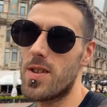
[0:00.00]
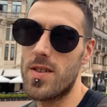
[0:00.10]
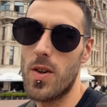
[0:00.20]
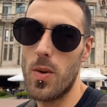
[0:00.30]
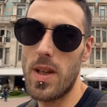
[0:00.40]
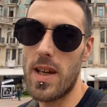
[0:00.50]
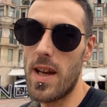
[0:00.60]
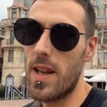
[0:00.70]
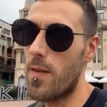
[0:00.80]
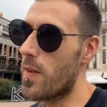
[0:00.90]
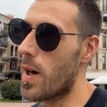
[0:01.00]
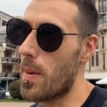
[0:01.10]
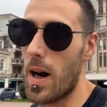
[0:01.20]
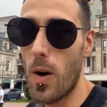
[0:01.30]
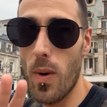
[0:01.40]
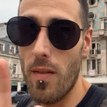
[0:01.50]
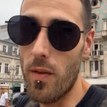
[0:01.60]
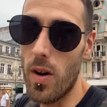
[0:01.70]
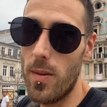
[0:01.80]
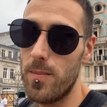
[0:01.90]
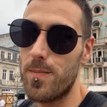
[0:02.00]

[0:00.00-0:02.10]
you totally get that vibe. However,